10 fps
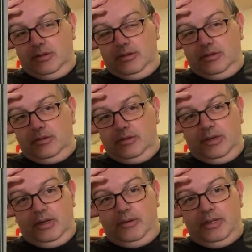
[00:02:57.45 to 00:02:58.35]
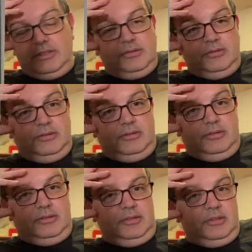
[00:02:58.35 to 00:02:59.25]
iOS or
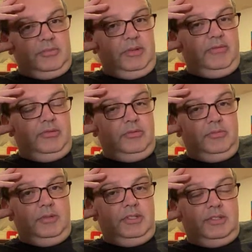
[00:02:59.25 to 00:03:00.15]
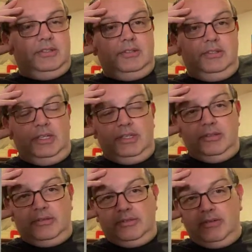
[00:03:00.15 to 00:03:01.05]
on lots of platforms, but you can do
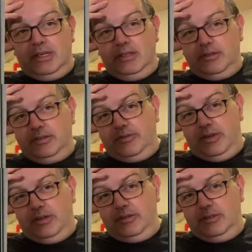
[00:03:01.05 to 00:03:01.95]
it directly on your phone.